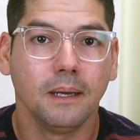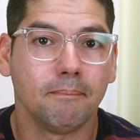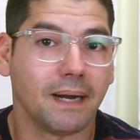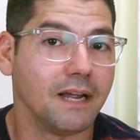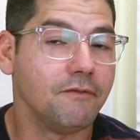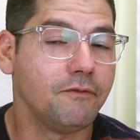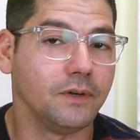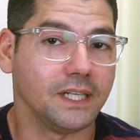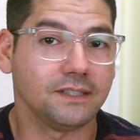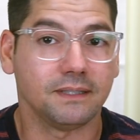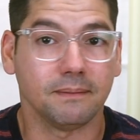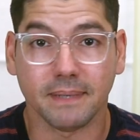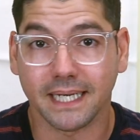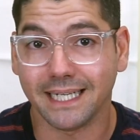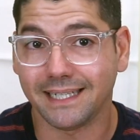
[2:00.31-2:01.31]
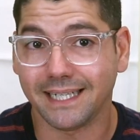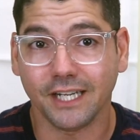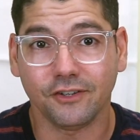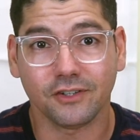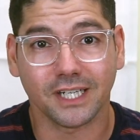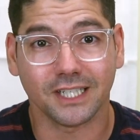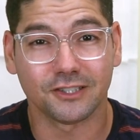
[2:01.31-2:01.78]
Mindfulness and
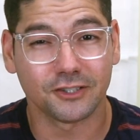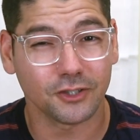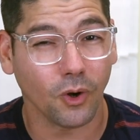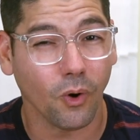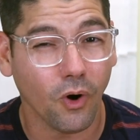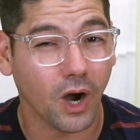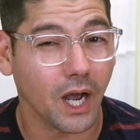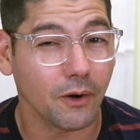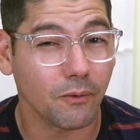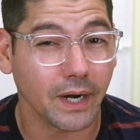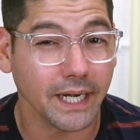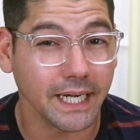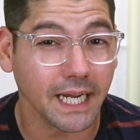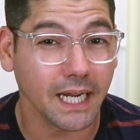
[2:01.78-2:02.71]
meditation are so hot right